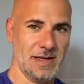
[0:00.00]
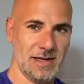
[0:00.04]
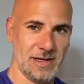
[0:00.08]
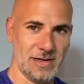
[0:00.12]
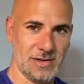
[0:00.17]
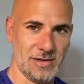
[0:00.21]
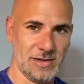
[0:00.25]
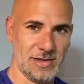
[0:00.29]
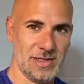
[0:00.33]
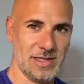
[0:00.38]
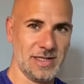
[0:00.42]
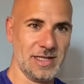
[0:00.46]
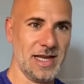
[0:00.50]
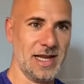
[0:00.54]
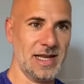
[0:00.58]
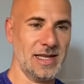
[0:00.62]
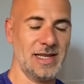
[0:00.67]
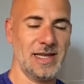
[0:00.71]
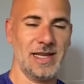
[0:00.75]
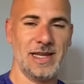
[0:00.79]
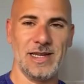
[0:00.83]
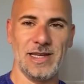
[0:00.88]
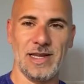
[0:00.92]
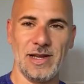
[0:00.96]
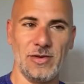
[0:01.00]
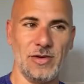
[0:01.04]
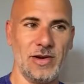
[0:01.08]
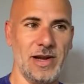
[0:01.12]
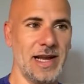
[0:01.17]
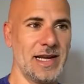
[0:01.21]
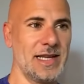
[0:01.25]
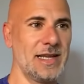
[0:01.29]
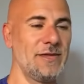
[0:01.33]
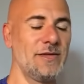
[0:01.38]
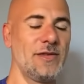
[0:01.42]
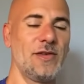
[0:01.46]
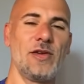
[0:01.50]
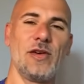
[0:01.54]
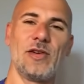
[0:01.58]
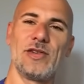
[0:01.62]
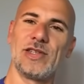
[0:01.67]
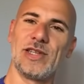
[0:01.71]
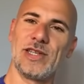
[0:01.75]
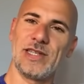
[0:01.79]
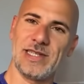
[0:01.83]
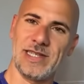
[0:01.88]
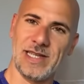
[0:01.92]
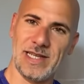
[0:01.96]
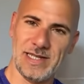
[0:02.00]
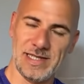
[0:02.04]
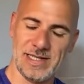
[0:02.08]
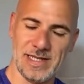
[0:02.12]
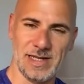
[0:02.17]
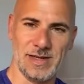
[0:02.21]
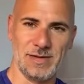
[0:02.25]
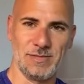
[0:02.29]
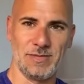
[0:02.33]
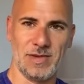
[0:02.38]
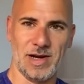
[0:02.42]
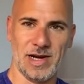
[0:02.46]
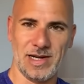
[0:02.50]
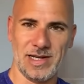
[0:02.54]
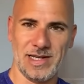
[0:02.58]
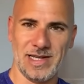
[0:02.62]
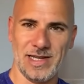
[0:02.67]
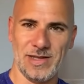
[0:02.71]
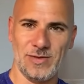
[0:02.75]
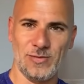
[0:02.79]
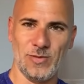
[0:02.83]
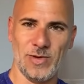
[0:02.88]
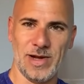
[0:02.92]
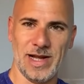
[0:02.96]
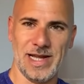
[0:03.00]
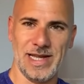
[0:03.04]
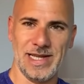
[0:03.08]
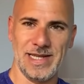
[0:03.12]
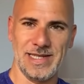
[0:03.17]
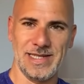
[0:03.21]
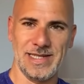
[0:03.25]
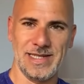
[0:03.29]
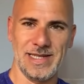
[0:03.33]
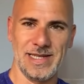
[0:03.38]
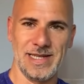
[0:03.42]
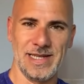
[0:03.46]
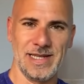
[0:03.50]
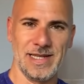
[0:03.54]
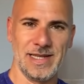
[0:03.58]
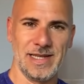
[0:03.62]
understanding the collective consciousness and market-wise.